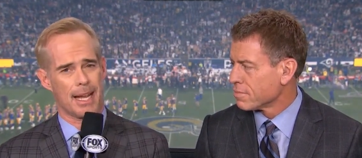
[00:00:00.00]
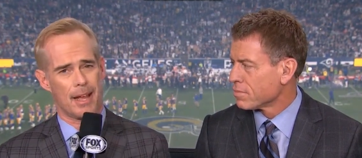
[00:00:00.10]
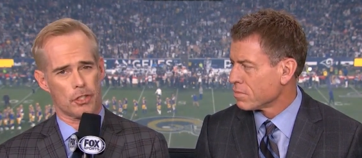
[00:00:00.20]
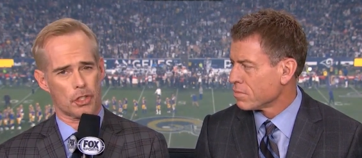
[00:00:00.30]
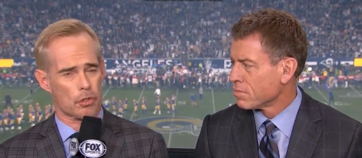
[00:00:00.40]

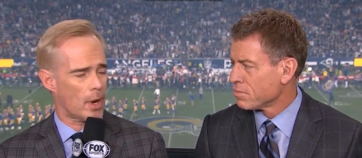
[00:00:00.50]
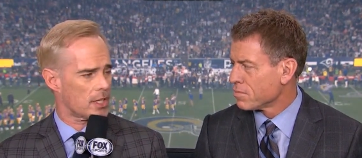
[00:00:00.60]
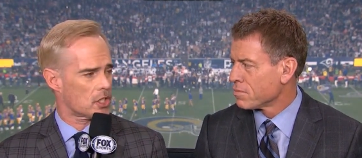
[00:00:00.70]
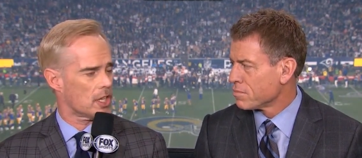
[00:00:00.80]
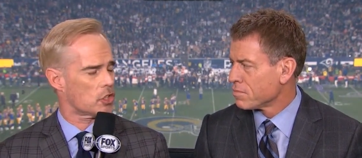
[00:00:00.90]
Speaker 1: down the
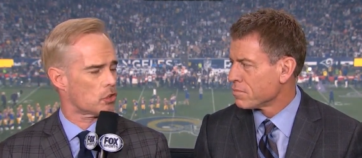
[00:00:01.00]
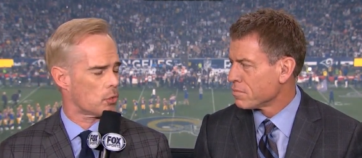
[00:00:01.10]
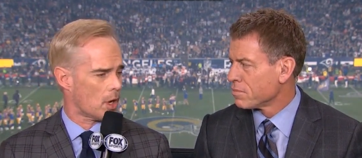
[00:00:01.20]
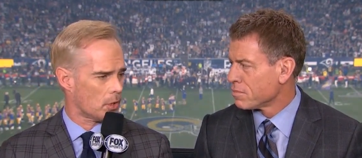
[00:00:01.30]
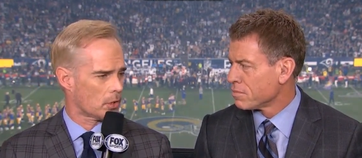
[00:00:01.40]
stretch, they
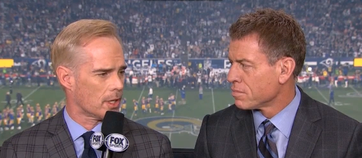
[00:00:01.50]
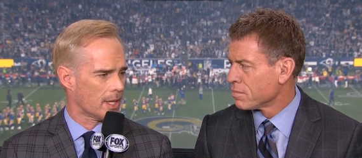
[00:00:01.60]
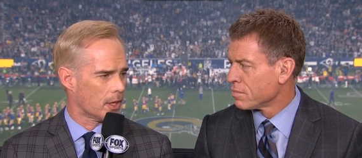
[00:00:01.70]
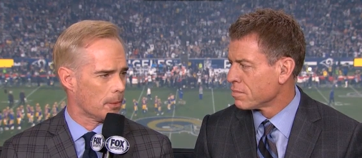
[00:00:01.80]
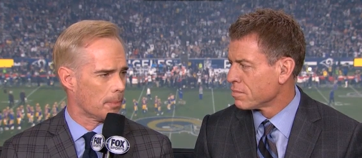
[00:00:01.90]
struggled a
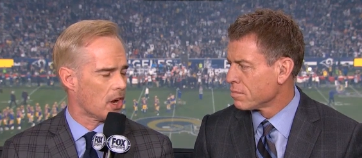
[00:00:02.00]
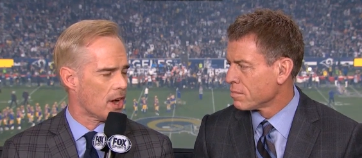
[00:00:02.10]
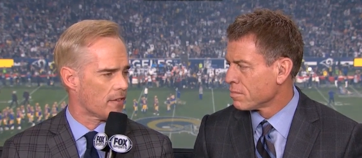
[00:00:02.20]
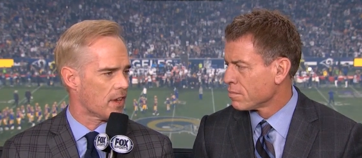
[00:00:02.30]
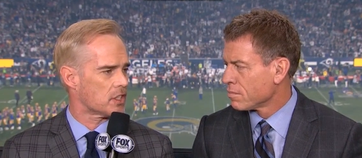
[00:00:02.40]
little bit
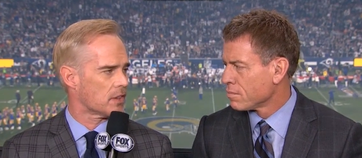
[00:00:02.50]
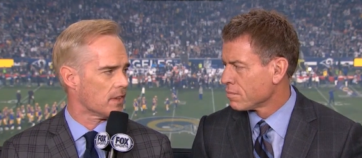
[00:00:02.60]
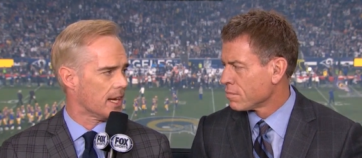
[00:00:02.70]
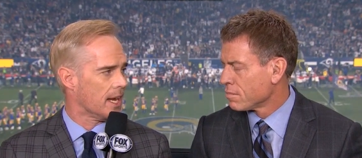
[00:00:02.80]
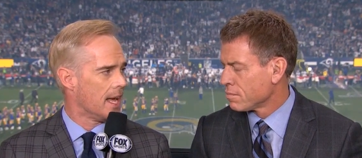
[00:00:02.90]

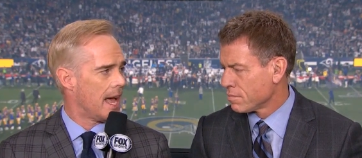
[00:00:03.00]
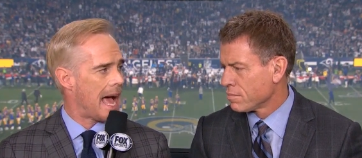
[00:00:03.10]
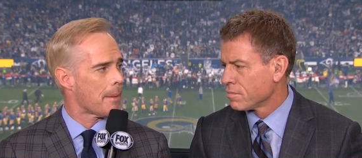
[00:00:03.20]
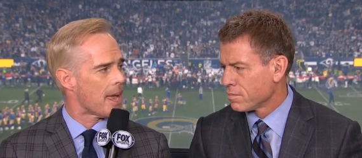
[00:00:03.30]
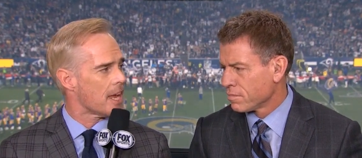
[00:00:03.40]
offensively.
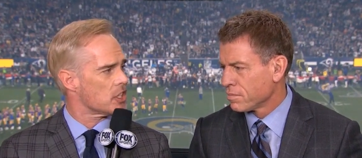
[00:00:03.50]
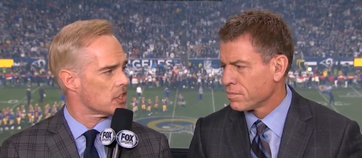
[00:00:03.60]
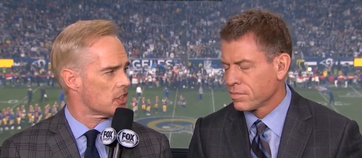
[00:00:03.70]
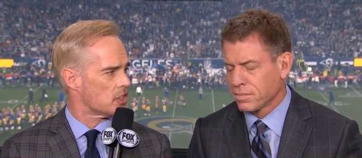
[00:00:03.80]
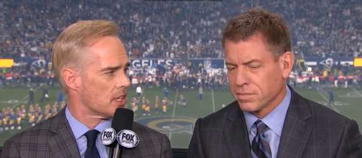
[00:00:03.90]
I'm
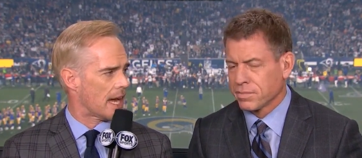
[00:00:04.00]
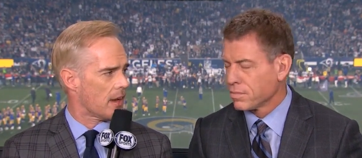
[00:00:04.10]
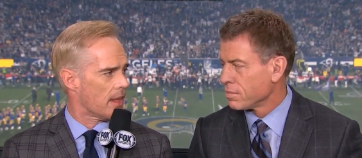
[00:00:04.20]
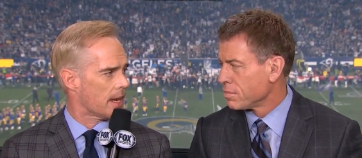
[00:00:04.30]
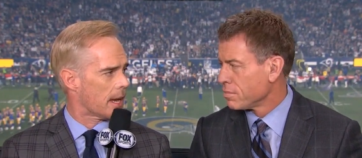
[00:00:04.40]
anxious to see
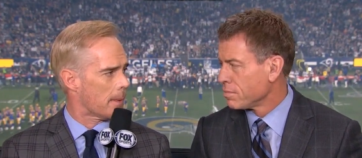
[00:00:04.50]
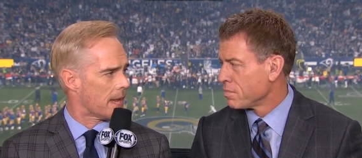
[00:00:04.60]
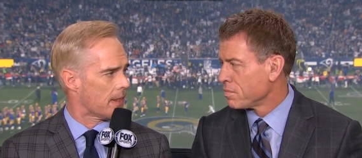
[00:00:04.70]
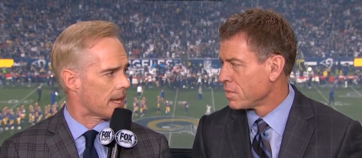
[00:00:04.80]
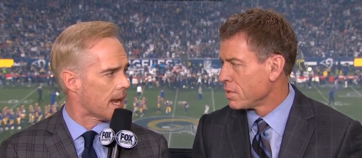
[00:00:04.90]
how they come
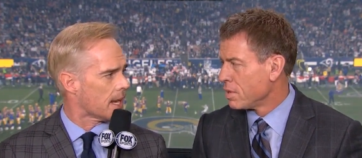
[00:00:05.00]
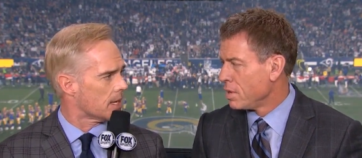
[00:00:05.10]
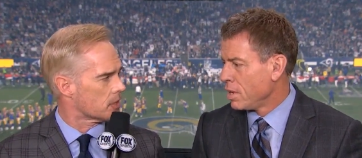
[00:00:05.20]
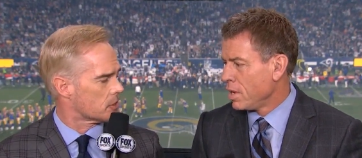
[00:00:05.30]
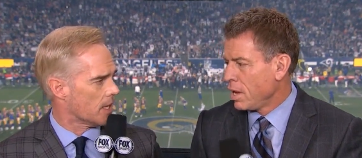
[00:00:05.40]
out of the gate
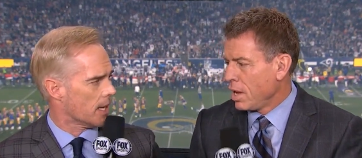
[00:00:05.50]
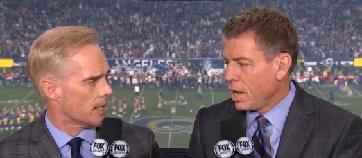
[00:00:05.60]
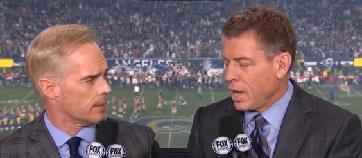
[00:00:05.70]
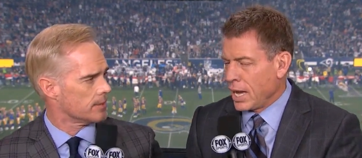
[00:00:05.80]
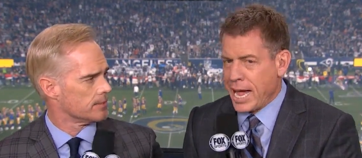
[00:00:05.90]
here
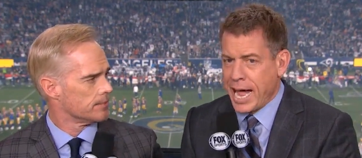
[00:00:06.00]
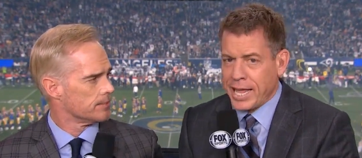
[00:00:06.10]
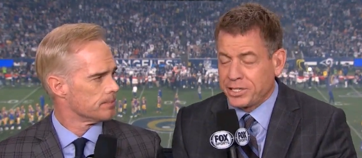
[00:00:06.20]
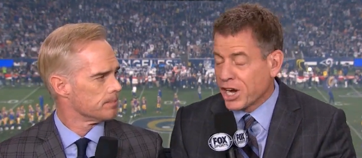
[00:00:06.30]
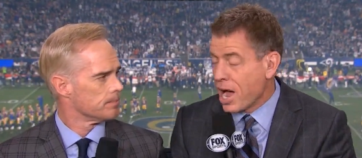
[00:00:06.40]
tonight.
Speaker 2: Yeah, I
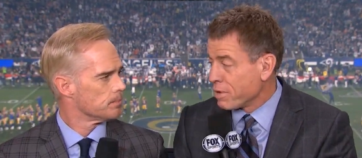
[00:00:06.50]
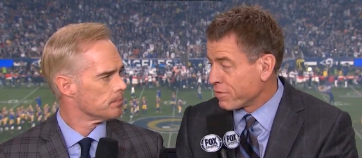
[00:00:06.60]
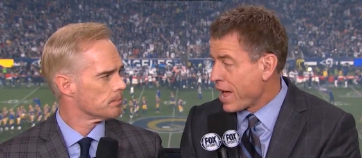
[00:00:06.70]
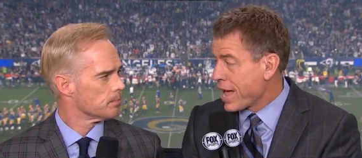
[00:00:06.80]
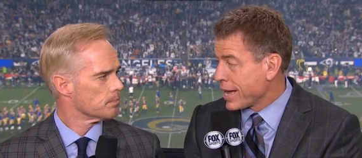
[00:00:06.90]
think Sean
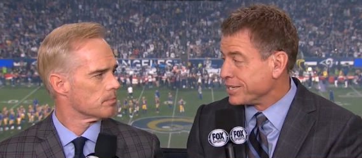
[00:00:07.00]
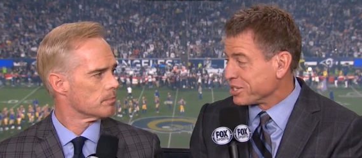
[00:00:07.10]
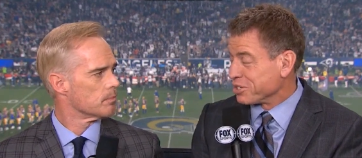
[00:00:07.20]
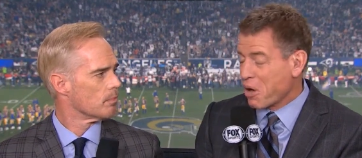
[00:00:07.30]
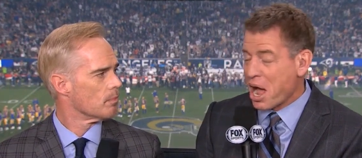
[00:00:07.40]
McVay is
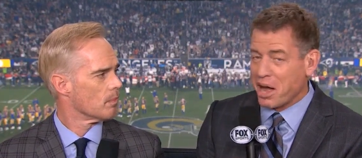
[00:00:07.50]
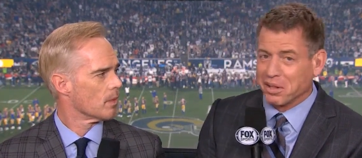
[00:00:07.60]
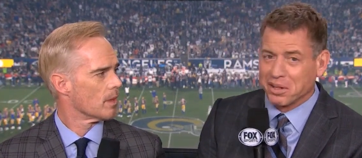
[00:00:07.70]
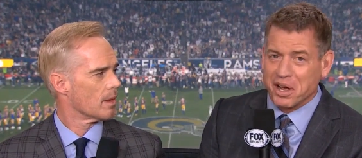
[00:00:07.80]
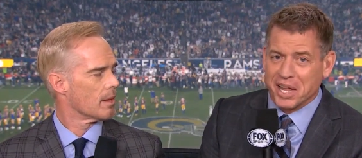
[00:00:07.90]
as well.
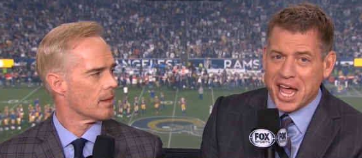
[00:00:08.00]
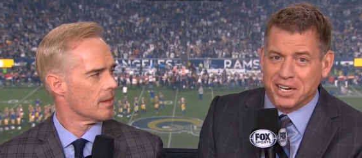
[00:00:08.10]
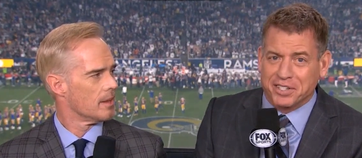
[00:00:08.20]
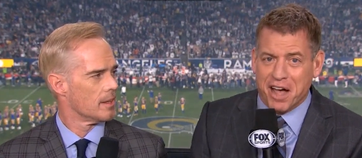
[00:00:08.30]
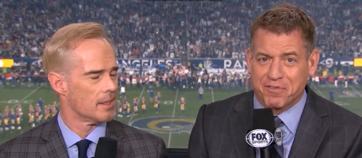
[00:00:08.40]
You know, they had
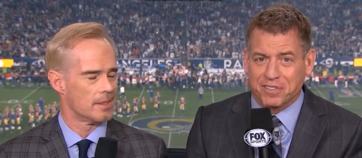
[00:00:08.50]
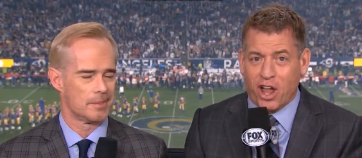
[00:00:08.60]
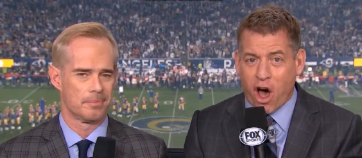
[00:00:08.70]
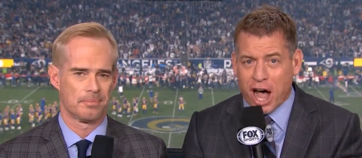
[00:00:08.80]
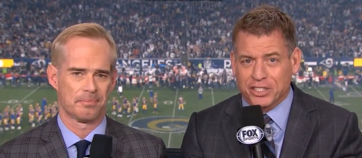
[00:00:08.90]
a tough
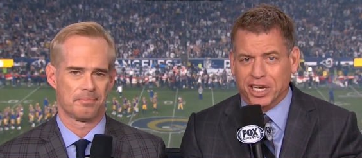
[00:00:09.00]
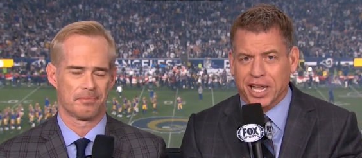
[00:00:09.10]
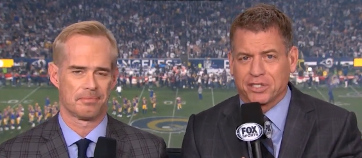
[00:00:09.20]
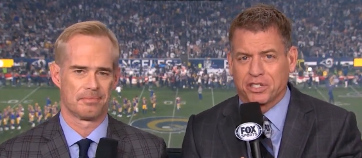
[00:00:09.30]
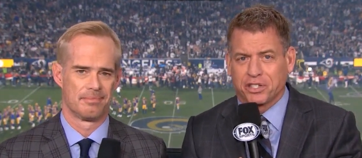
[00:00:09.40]
loss
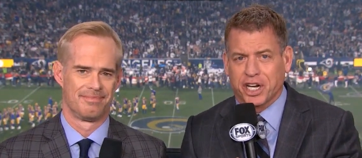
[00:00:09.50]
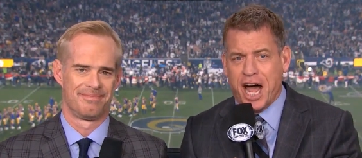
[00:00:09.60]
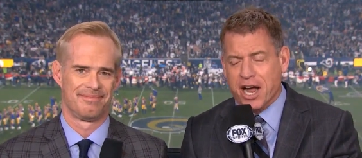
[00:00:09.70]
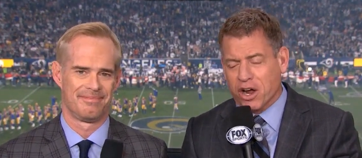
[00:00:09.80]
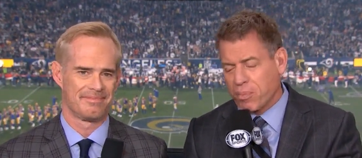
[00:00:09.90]
against the
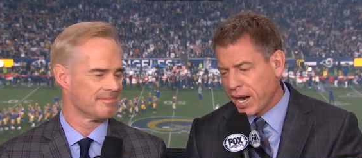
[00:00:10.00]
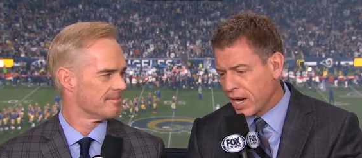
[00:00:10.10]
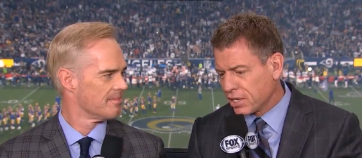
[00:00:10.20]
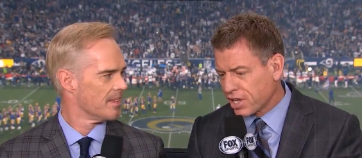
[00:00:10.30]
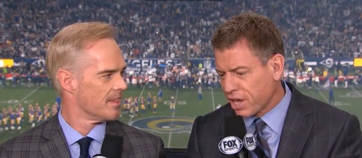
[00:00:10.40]
Chicago
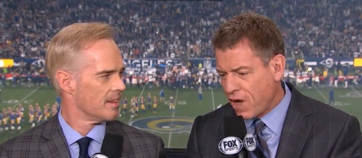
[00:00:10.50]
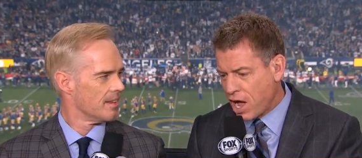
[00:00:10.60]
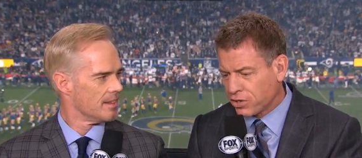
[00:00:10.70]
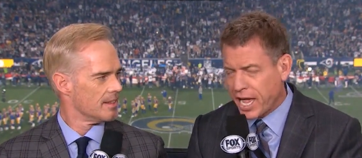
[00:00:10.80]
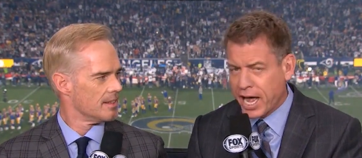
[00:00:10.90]
Bears. They
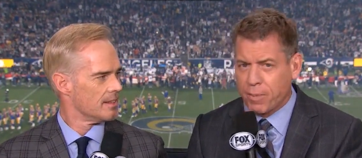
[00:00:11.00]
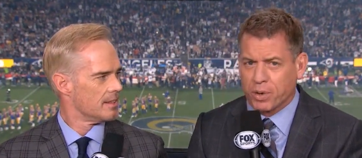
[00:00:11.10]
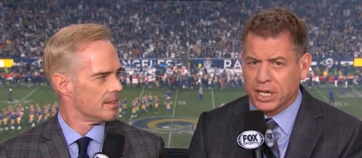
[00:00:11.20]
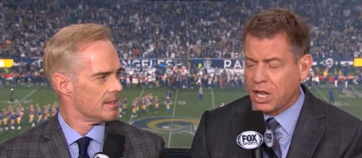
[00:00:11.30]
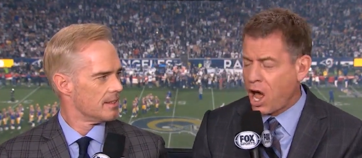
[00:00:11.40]
followed that up
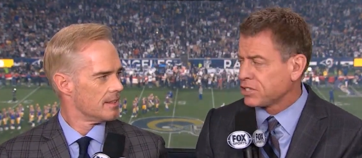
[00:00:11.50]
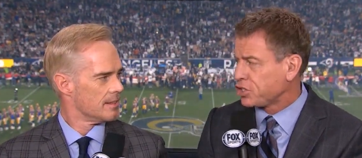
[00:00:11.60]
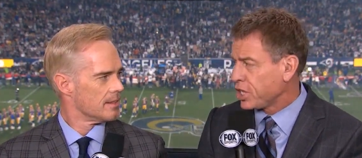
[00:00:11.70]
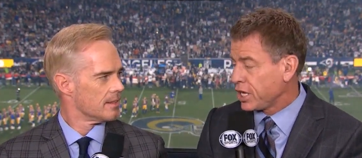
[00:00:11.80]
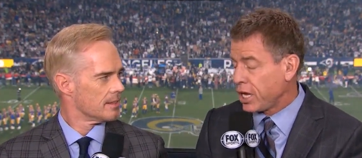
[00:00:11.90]
with a loss to the